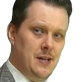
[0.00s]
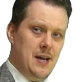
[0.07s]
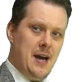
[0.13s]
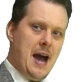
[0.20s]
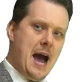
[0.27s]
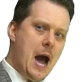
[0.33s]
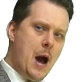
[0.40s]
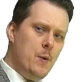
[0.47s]

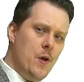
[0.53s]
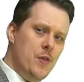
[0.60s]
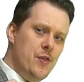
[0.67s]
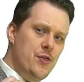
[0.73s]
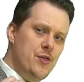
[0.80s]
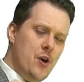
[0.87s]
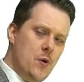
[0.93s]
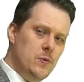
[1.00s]
How are
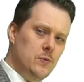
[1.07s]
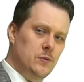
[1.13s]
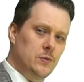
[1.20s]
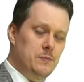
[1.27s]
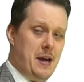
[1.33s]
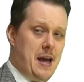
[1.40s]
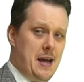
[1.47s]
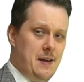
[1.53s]
those
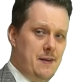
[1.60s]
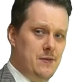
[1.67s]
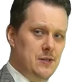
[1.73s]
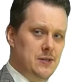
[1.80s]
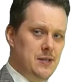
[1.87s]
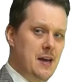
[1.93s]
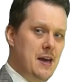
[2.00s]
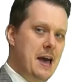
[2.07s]

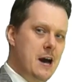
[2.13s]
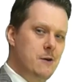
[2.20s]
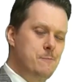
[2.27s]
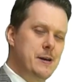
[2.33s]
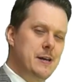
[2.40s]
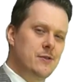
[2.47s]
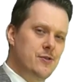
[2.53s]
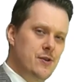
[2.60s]
behaviours
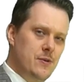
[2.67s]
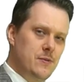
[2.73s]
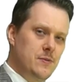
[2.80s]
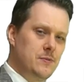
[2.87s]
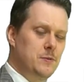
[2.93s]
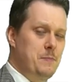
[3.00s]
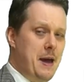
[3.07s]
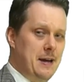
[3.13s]
helping
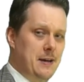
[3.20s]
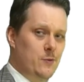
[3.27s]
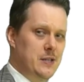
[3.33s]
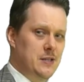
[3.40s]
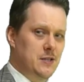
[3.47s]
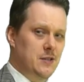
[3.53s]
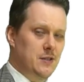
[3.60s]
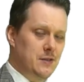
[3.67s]
those penguins
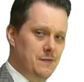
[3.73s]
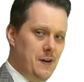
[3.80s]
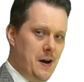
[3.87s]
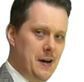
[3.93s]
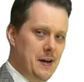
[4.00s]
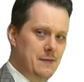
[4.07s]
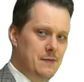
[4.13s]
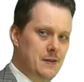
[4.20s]
to
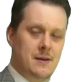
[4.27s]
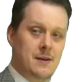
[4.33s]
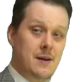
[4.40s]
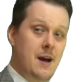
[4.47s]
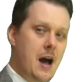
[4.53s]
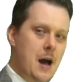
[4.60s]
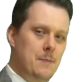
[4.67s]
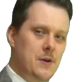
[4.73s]
survive?
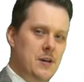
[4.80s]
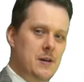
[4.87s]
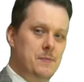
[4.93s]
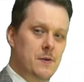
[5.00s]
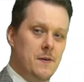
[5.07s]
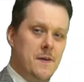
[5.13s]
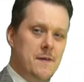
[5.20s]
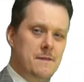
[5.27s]
I'm going to
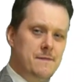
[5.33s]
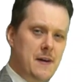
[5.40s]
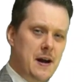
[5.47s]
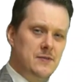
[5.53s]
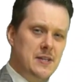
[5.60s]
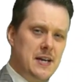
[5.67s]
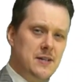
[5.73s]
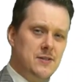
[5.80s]
put 5
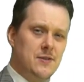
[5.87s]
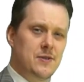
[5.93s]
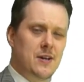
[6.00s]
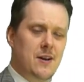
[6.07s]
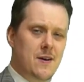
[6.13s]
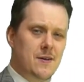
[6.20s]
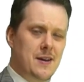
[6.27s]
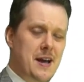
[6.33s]
seconds on the
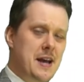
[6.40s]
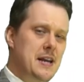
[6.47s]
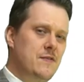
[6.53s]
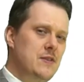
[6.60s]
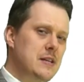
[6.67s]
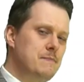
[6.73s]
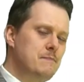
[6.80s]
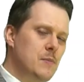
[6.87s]
clock, and if you
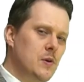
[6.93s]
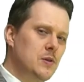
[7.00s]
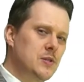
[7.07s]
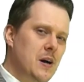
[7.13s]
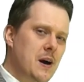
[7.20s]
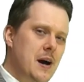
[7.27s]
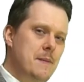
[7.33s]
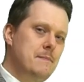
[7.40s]
need more
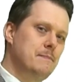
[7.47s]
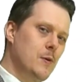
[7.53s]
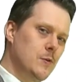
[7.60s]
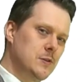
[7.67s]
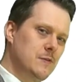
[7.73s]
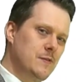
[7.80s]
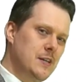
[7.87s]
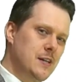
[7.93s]
time, pause the
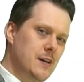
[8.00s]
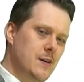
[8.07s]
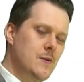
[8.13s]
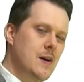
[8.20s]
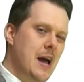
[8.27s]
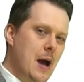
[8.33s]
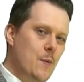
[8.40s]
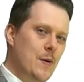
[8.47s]
video,
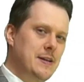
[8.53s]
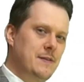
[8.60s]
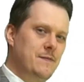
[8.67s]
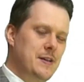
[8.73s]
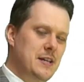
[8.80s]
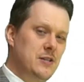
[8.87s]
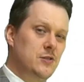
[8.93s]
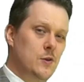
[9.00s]
and when you're
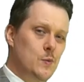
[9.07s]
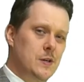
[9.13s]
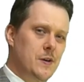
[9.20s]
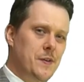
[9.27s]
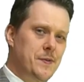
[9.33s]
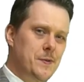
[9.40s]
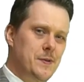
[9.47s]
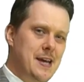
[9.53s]
finished, we'll go
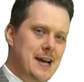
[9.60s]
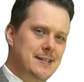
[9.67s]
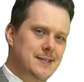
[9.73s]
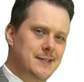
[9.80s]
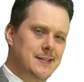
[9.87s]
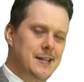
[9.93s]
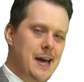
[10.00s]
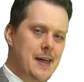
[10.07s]
through the answers
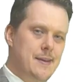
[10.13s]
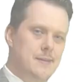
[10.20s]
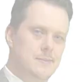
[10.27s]
together.